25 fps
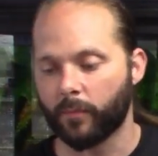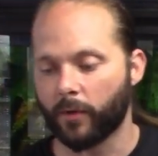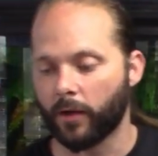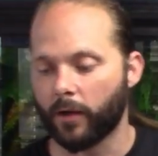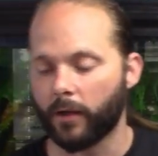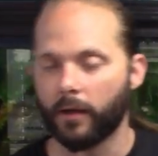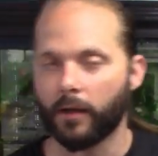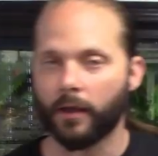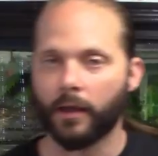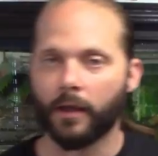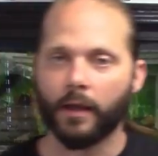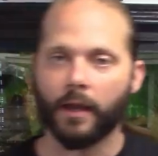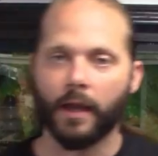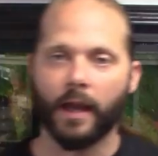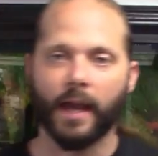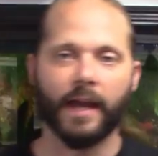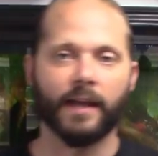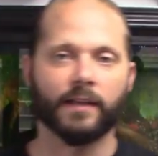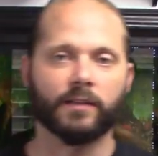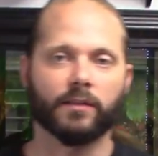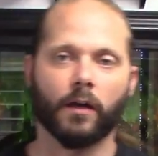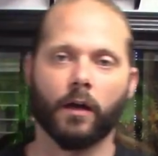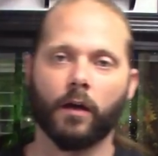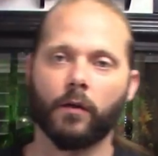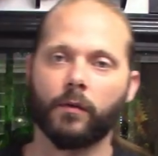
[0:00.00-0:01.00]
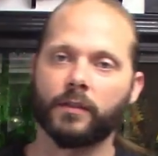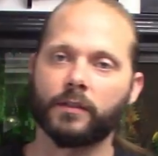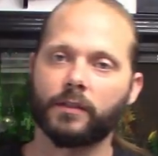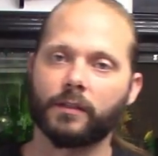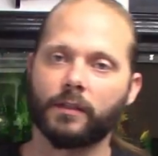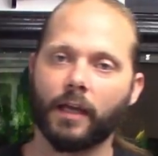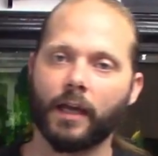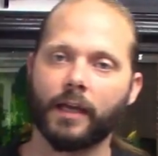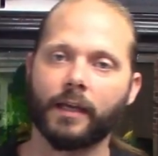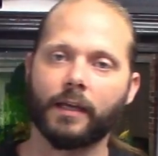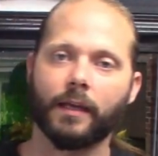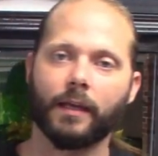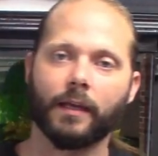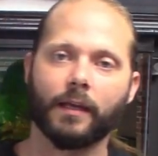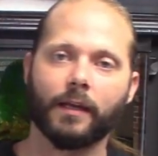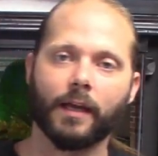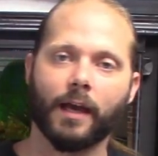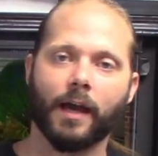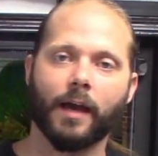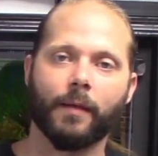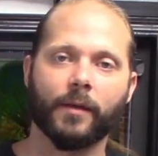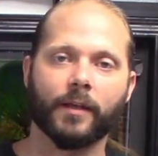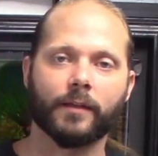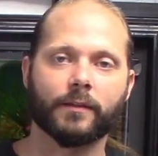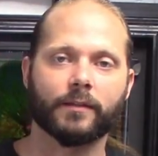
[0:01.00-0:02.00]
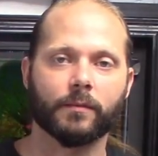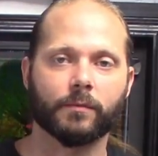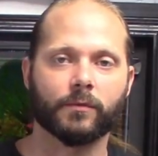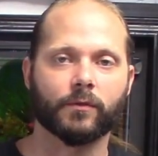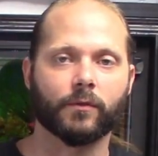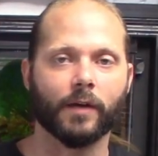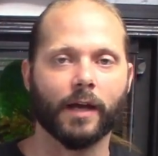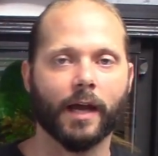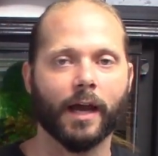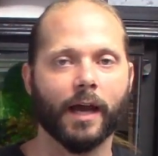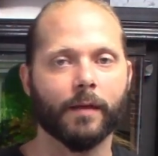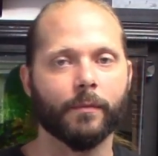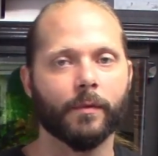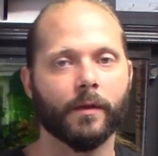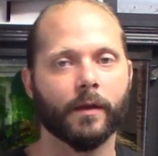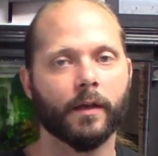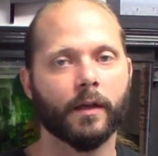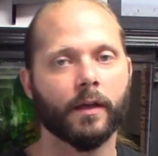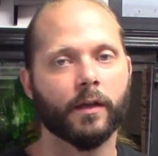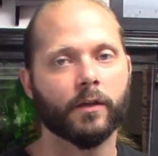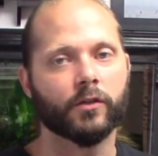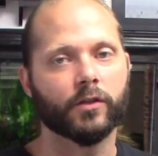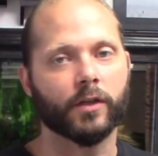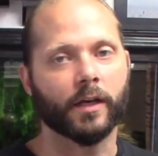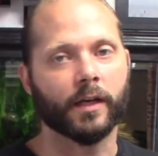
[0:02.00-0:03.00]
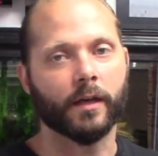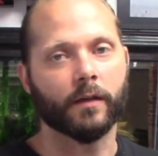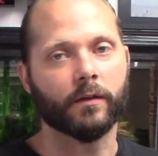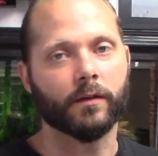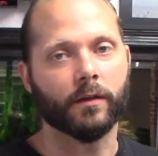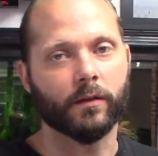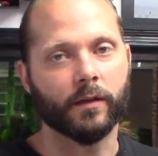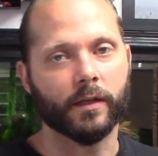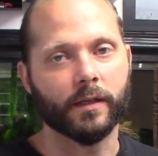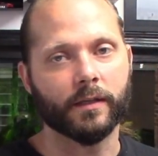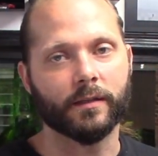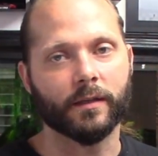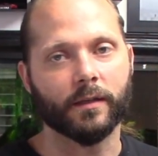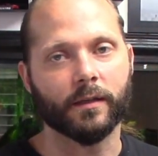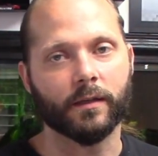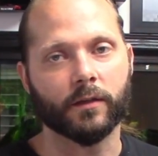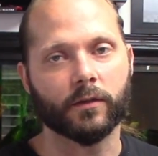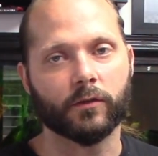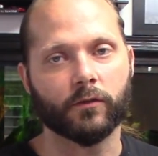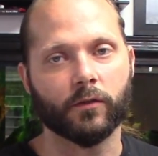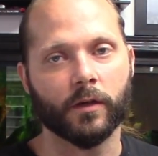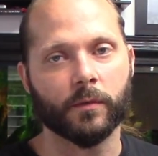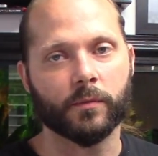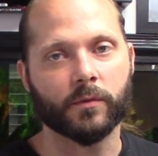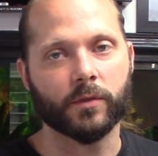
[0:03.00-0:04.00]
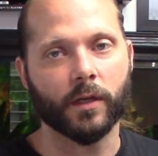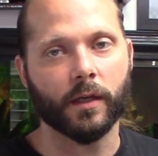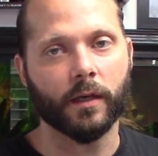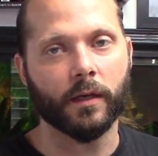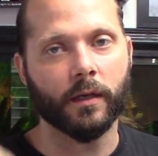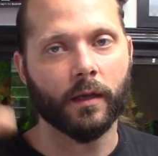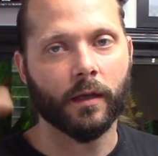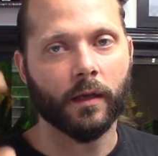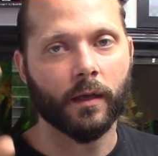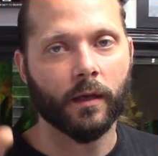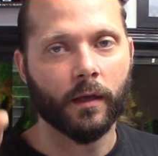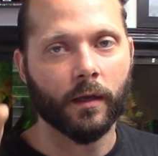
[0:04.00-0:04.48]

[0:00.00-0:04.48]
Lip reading: But as always, like, comment, subscribe. Check out the links in the description.